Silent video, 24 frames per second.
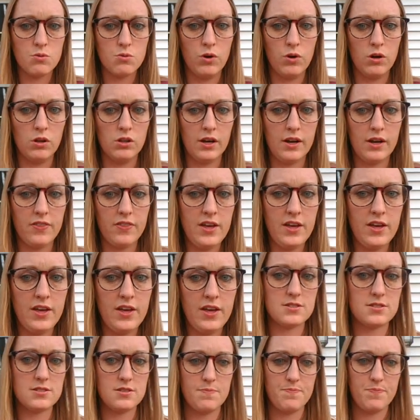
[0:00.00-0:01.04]
Well, look at
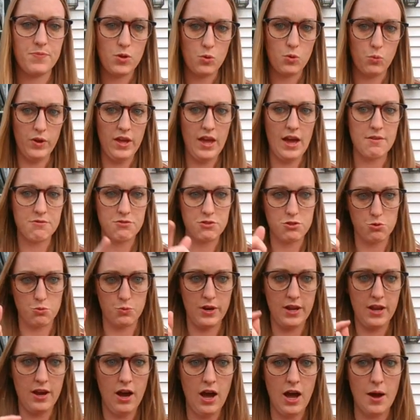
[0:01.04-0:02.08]
this. We have
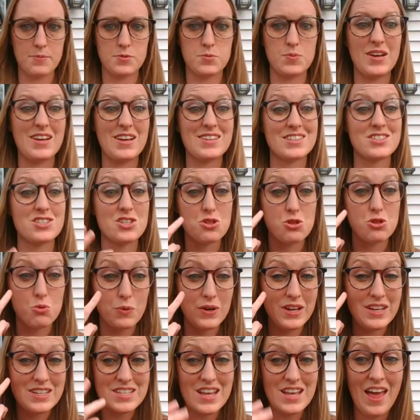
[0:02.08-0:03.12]
3 hops because it's
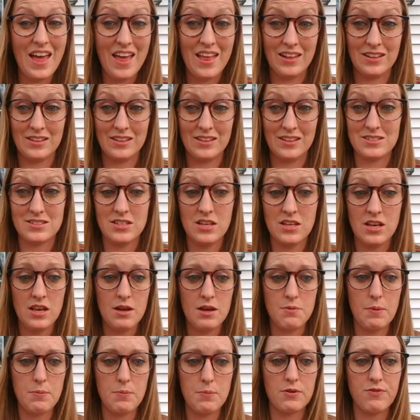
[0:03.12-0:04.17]
3 10s.
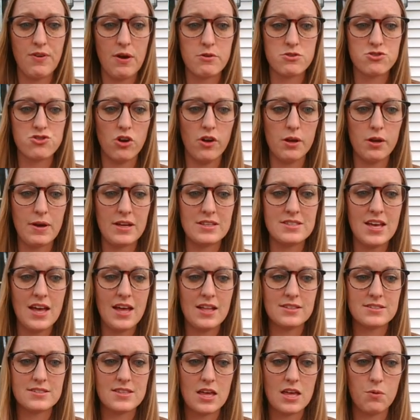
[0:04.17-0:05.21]
Remember, if I was drawing my
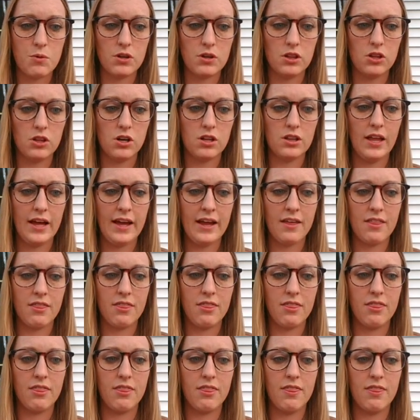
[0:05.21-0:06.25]
10s, they would look like
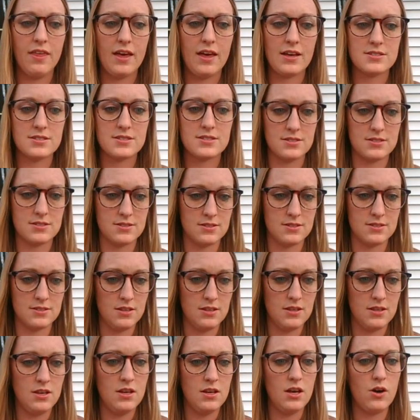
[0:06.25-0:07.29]
this,
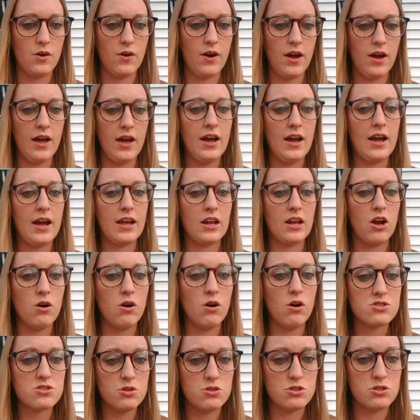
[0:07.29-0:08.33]
okay? I can
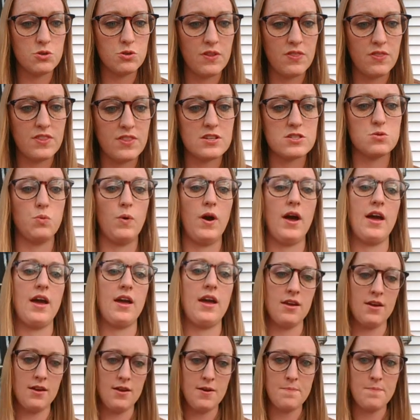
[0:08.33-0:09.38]
also do it this
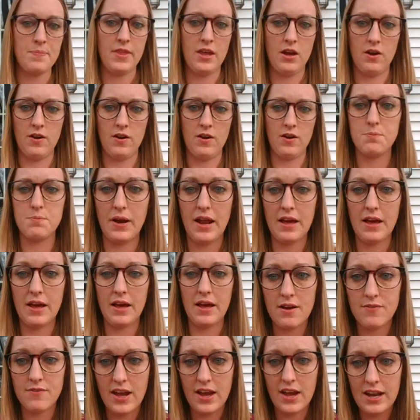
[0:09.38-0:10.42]
way, all right? But if I
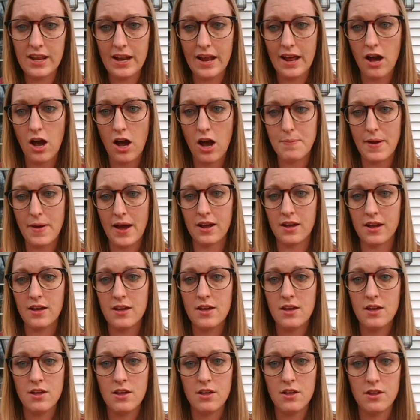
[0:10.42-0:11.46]
have 80 and I hop back
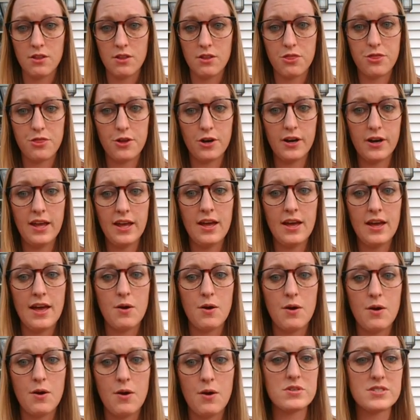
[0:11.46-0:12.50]
30,
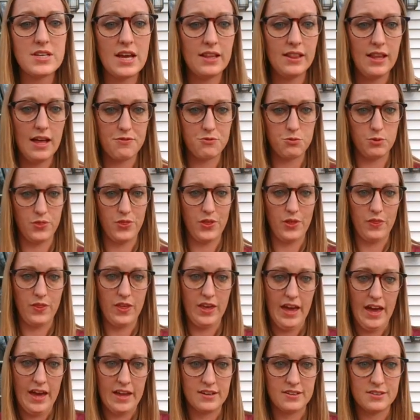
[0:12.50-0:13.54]
what was I left with in the
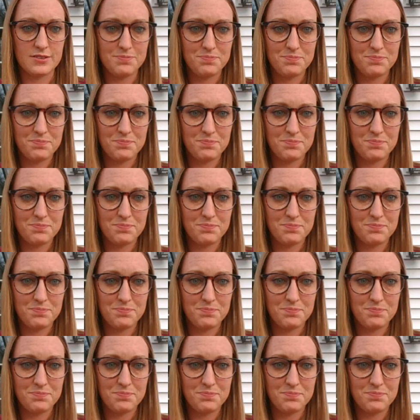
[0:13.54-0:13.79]
end?